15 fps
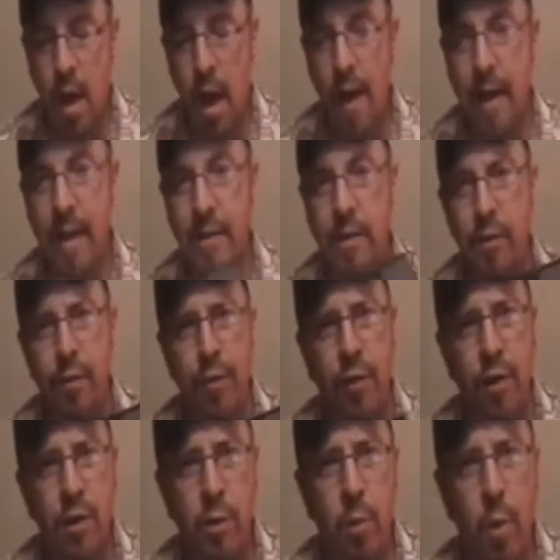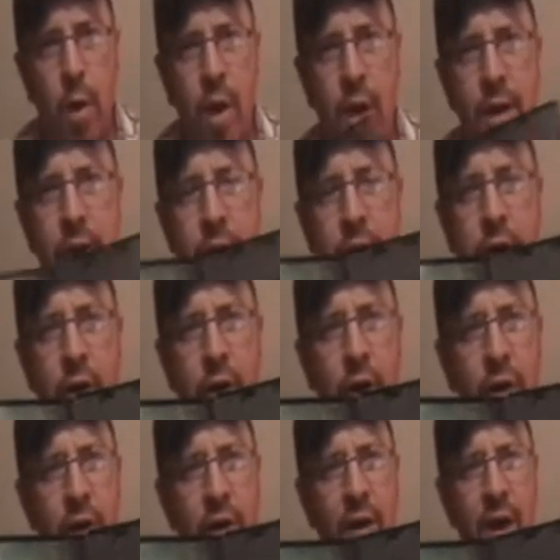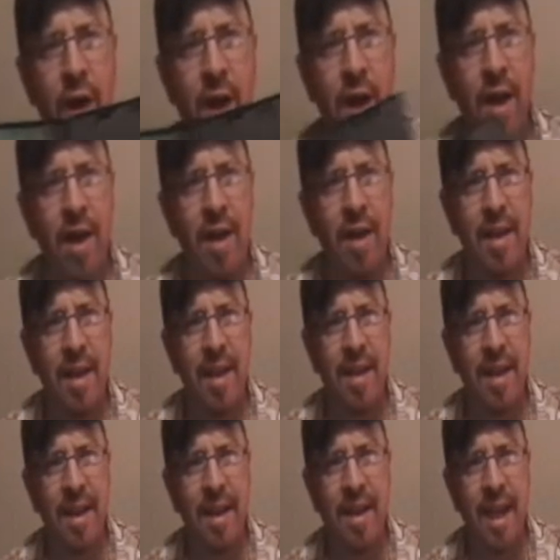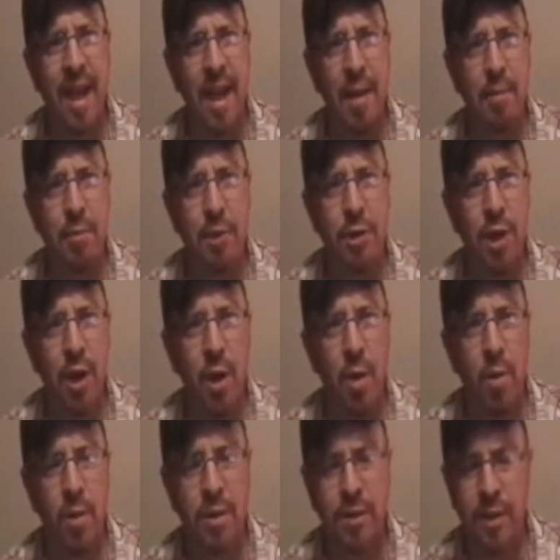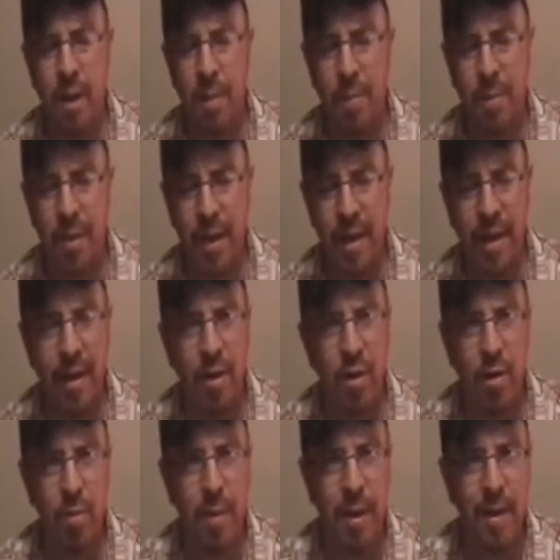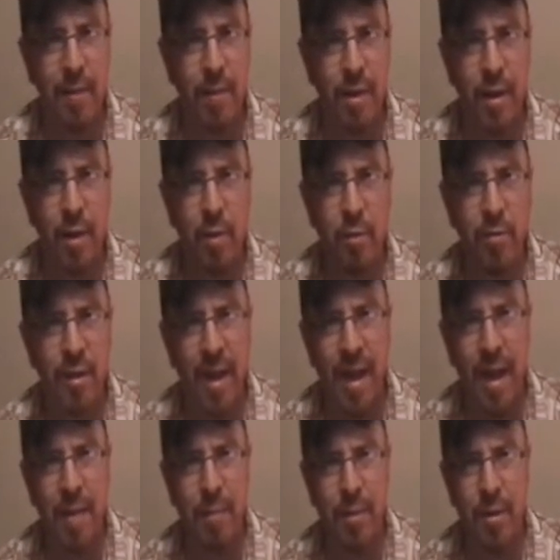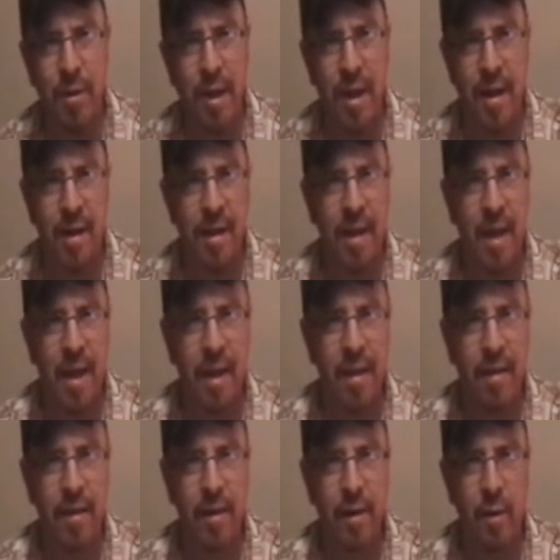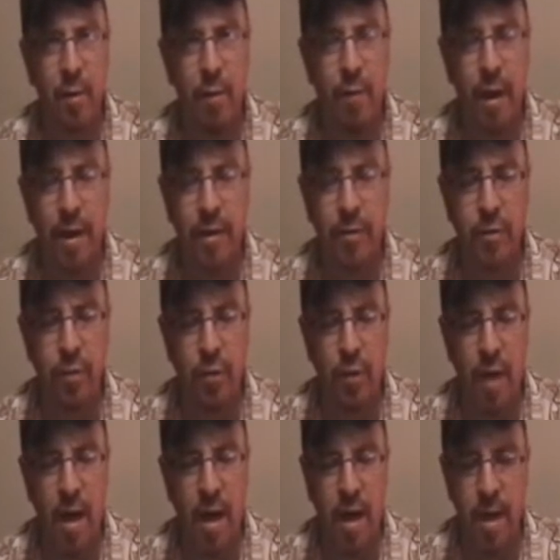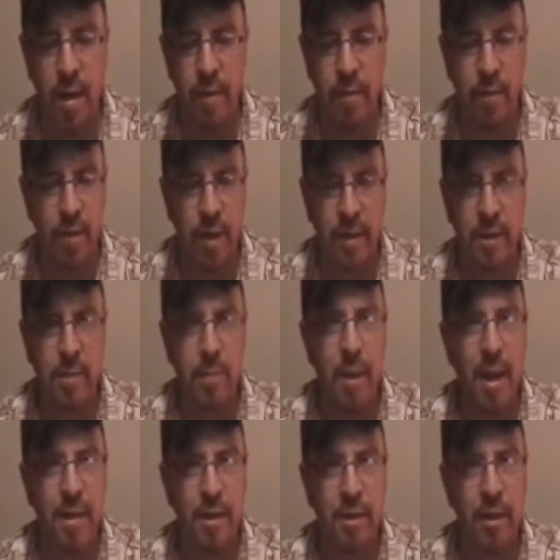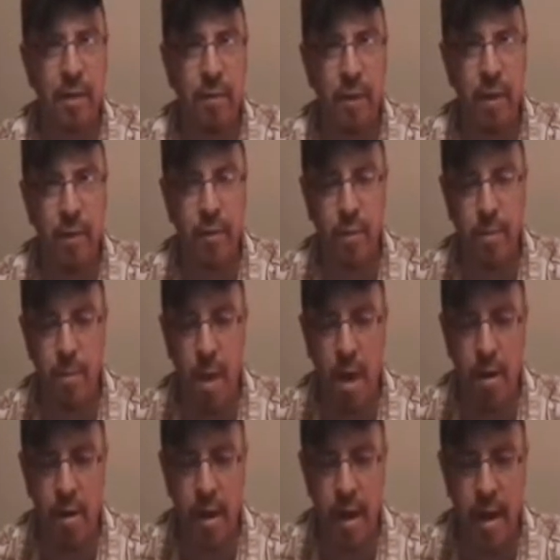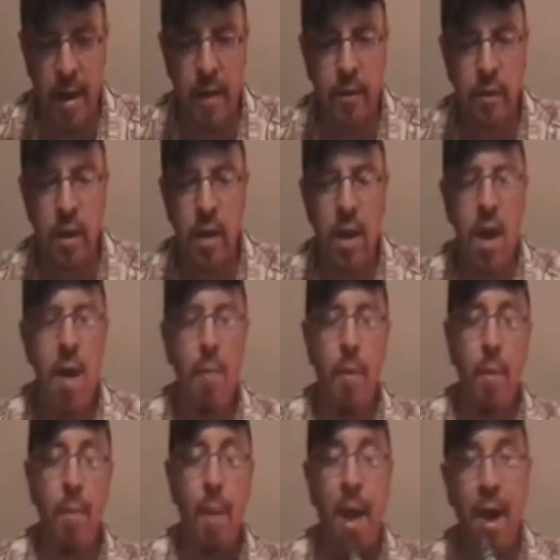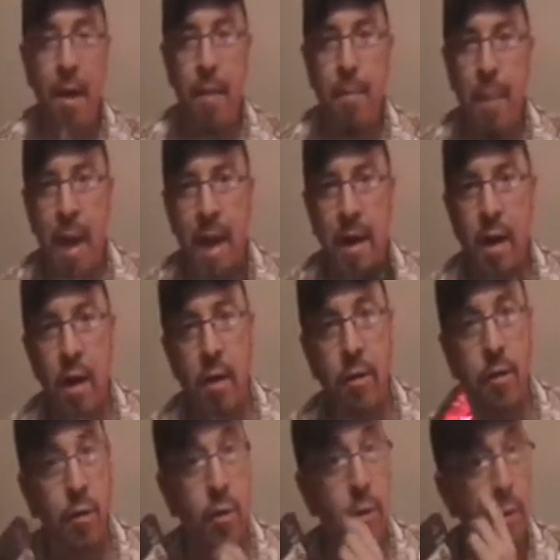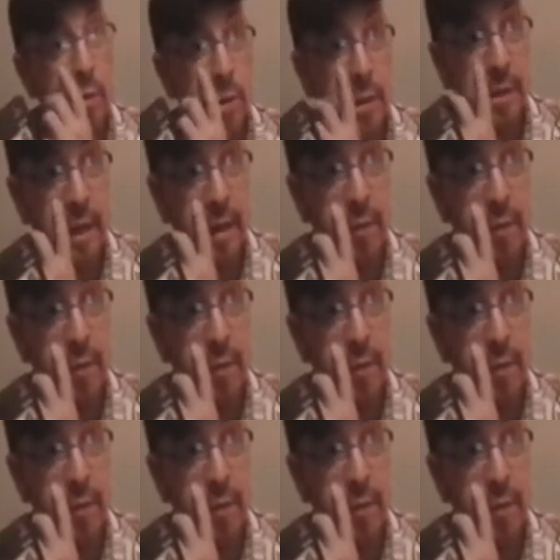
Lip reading: I guess the first one, you're in like a game show or something, or you're being videotaped and you gotta, like, you know, fight to survive, like Smash TV for the modern age. But Manhunt 2 is